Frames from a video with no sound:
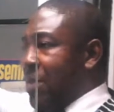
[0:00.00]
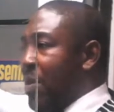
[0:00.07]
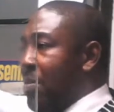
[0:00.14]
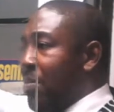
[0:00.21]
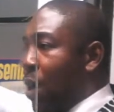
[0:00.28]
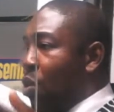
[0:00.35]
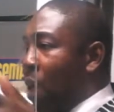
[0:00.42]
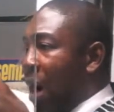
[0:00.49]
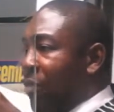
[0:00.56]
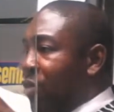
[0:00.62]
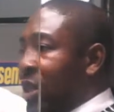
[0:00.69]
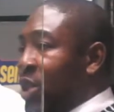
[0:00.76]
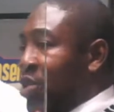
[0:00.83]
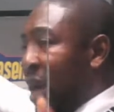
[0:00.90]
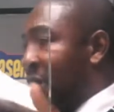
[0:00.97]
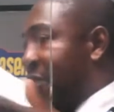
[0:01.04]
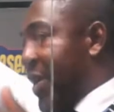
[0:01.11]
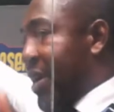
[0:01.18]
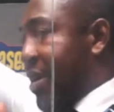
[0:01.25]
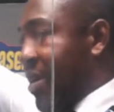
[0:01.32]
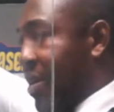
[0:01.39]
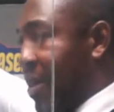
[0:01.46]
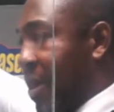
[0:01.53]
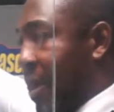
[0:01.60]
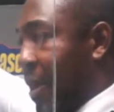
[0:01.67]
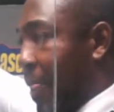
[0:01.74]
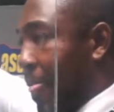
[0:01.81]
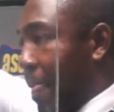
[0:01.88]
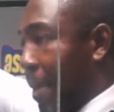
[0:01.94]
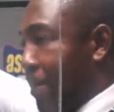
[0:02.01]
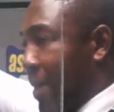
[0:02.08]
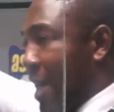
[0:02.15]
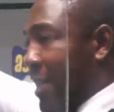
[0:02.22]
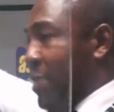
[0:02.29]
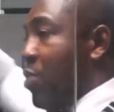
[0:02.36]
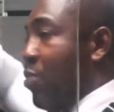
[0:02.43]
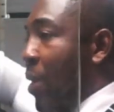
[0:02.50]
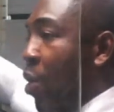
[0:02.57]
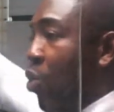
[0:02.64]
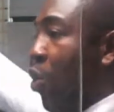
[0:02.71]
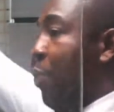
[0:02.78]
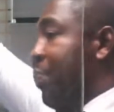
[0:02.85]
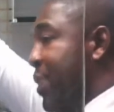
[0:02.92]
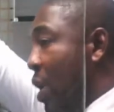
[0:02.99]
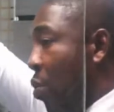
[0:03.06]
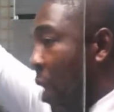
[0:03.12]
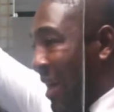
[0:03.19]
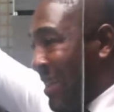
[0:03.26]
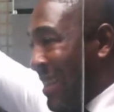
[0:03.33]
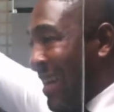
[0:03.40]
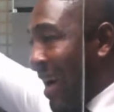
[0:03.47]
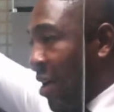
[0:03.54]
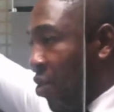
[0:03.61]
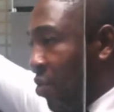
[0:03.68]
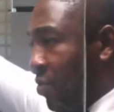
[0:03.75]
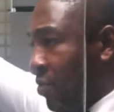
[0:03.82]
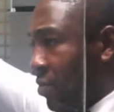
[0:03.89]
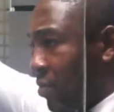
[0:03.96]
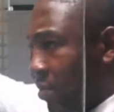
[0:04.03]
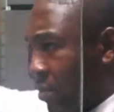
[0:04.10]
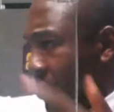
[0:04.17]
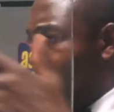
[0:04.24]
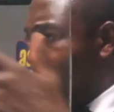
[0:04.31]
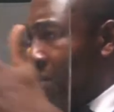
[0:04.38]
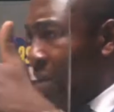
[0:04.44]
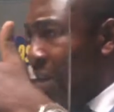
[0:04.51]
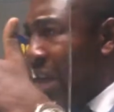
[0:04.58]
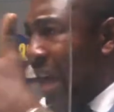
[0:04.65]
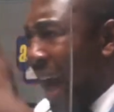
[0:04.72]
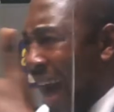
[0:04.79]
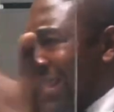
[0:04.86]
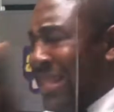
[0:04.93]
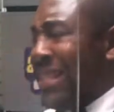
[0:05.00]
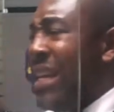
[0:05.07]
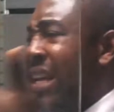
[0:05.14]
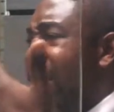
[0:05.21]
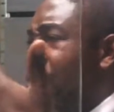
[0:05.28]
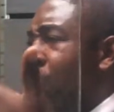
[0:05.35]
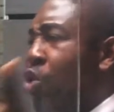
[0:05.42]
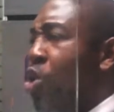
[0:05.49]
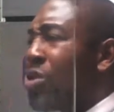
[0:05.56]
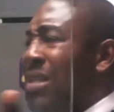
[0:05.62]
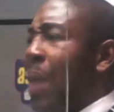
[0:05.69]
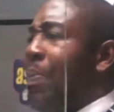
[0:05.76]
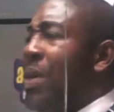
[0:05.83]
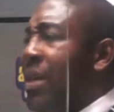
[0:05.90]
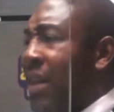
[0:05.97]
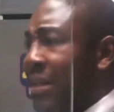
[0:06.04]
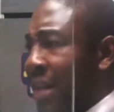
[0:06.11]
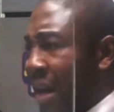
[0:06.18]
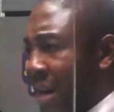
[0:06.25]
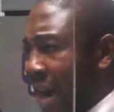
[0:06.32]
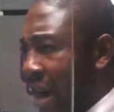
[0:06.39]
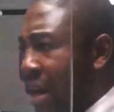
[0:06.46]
etimi ma wo avoid traffic etimi ma wo kopie wo ajiga no. I see roads happening in Greater Accra.